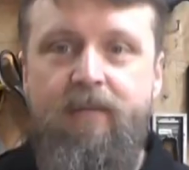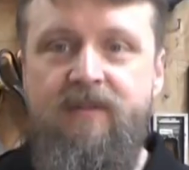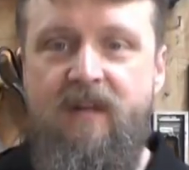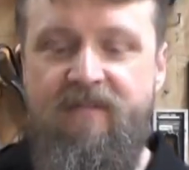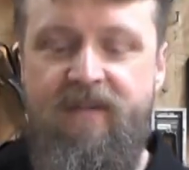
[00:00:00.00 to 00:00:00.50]

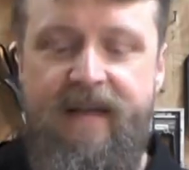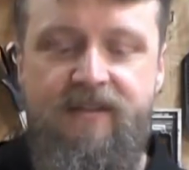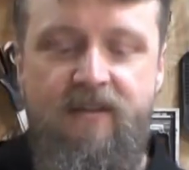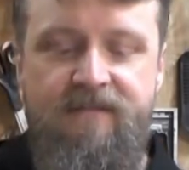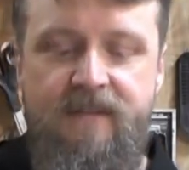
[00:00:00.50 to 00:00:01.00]
on a flat
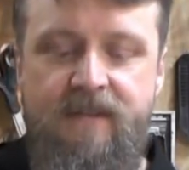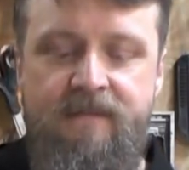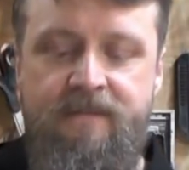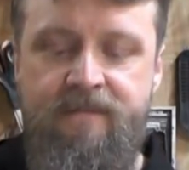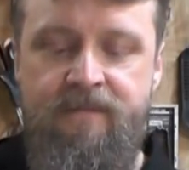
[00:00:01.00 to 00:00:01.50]

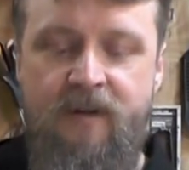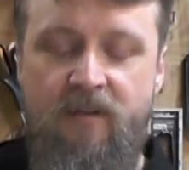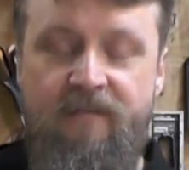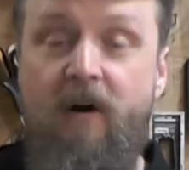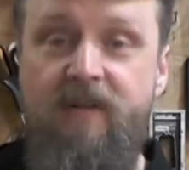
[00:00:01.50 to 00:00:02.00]
surface, or
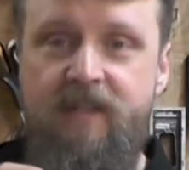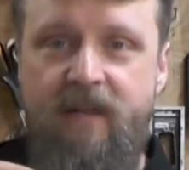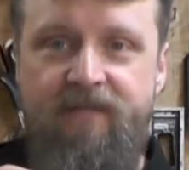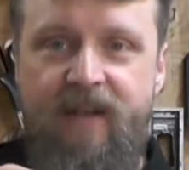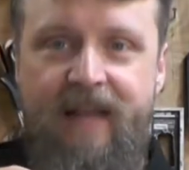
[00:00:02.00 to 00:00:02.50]
the phone is
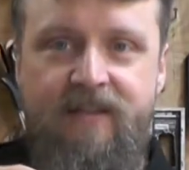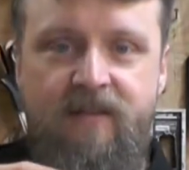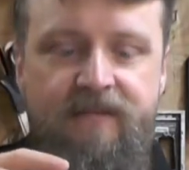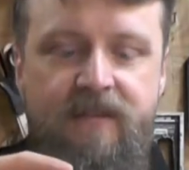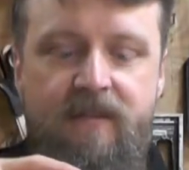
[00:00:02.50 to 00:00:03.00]
on a flat
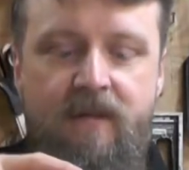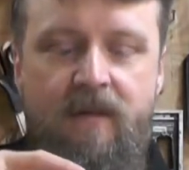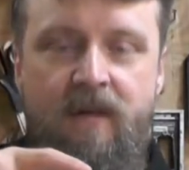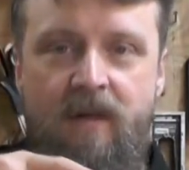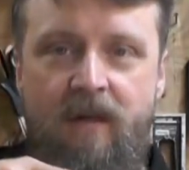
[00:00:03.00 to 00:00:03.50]
surface,
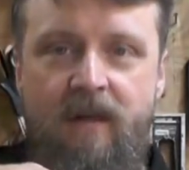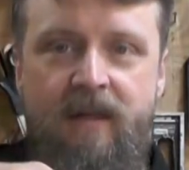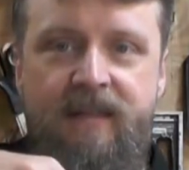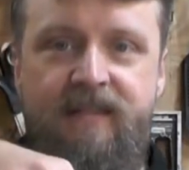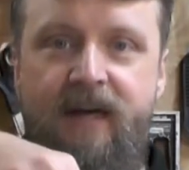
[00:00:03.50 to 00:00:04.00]

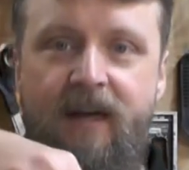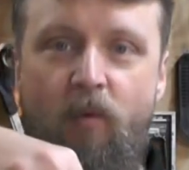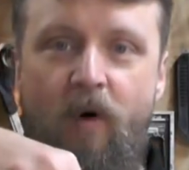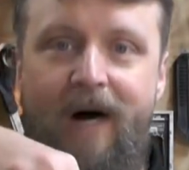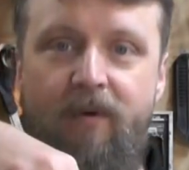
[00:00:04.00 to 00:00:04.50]
it's not going
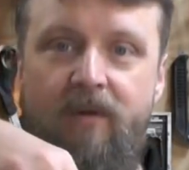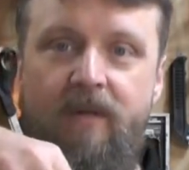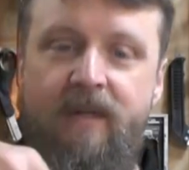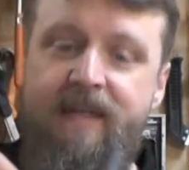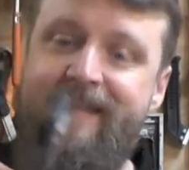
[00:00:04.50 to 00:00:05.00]
to wobble,
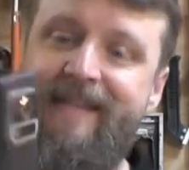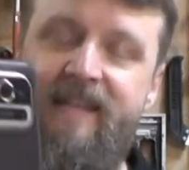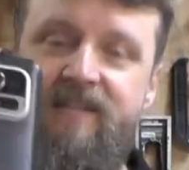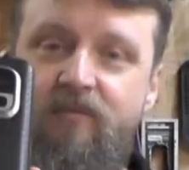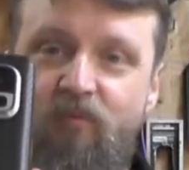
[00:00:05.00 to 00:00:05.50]
because that is
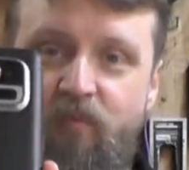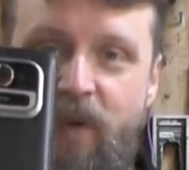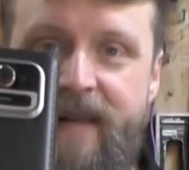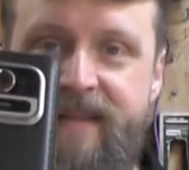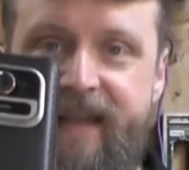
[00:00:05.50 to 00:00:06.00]
a
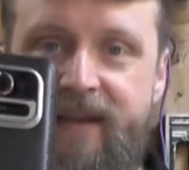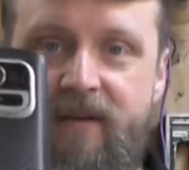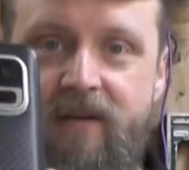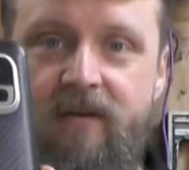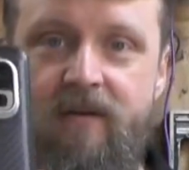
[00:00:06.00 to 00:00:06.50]

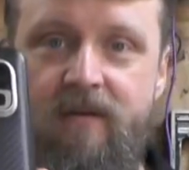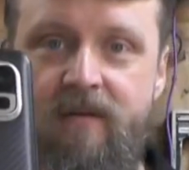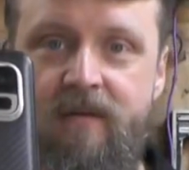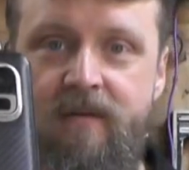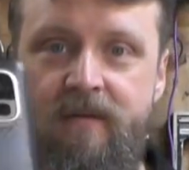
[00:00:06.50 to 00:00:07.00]
rectangular
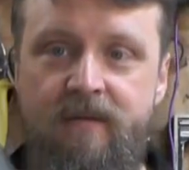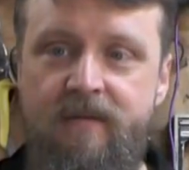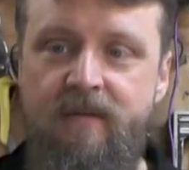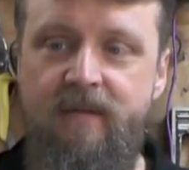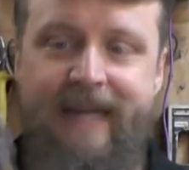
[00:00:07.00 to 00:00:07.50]

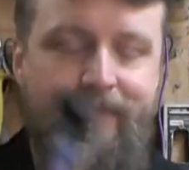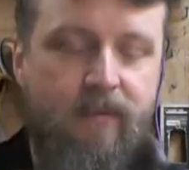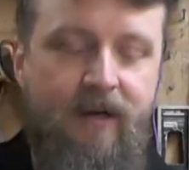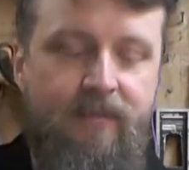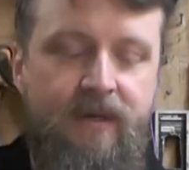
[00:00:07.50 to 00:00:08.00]
camera
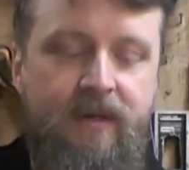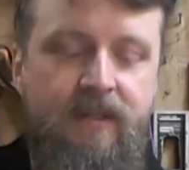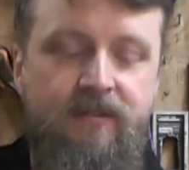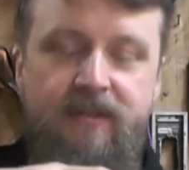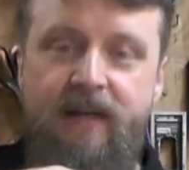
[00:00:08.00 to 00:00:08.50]
bump.
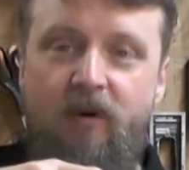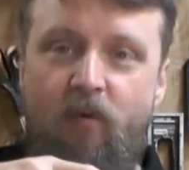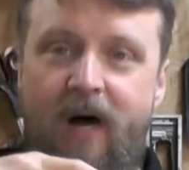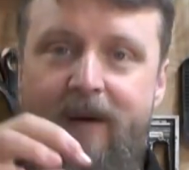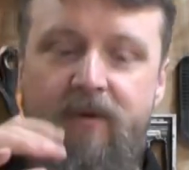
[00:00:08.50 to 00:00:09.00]
So it's not going to
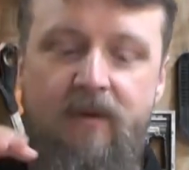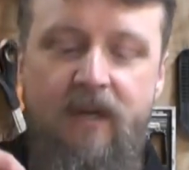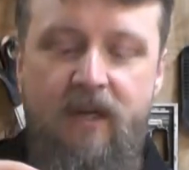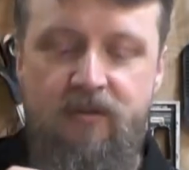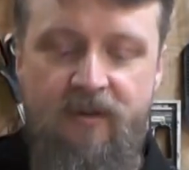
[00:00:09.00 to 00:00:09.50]
wobble.
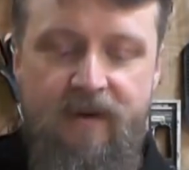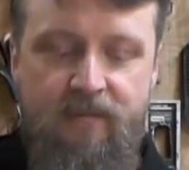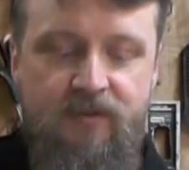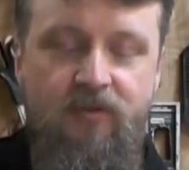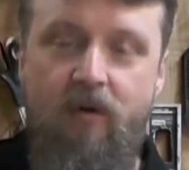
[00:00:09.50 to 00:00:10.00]
So if
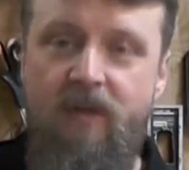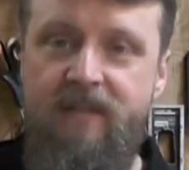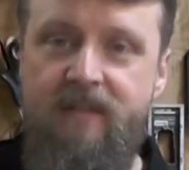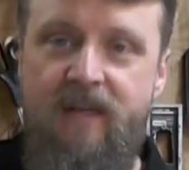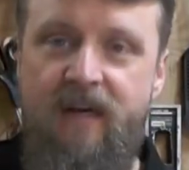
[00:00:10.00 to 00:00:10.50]
I'm just
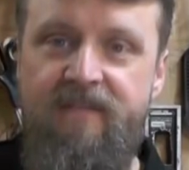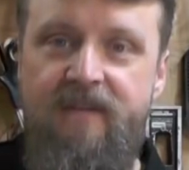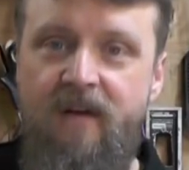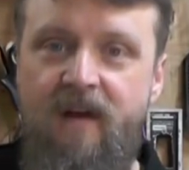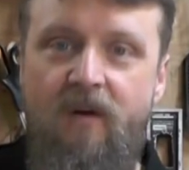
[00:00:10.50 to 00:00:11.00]
scrolling
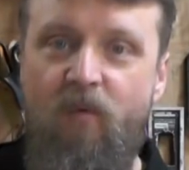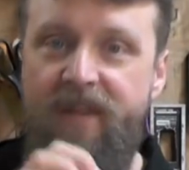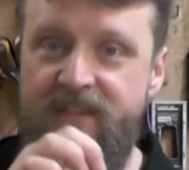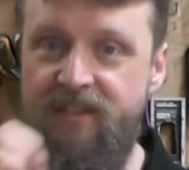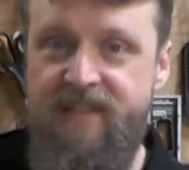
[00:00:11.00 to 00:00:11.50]
stuff
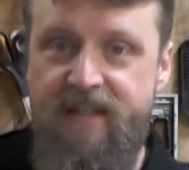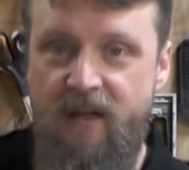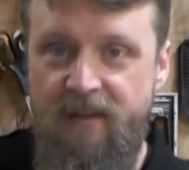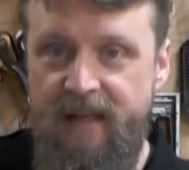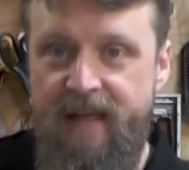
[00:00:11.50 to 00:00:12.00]
with it just sitting
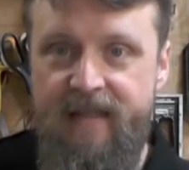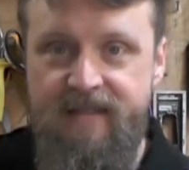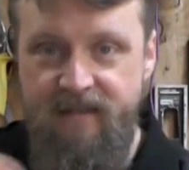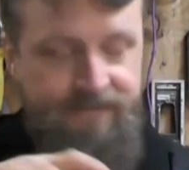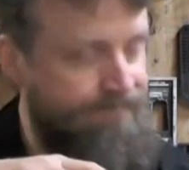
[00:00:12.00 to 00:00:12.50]
on the
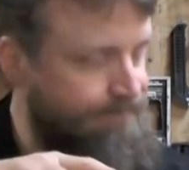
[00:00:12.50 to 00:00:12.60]
desk,